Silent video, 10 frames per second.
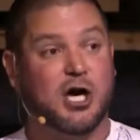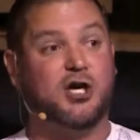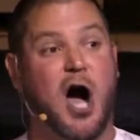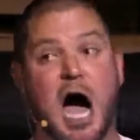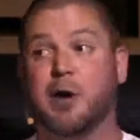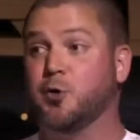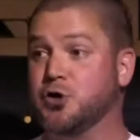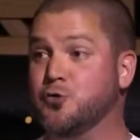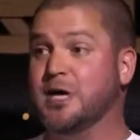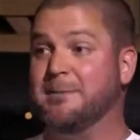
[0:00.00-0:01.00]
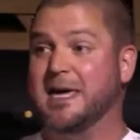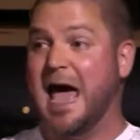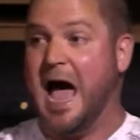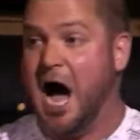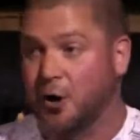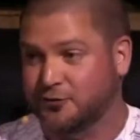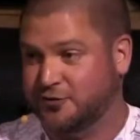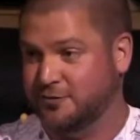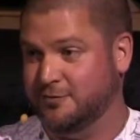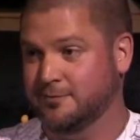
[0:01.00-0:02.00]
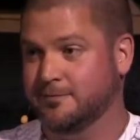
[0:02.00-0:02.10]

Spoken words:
God, will you get me out?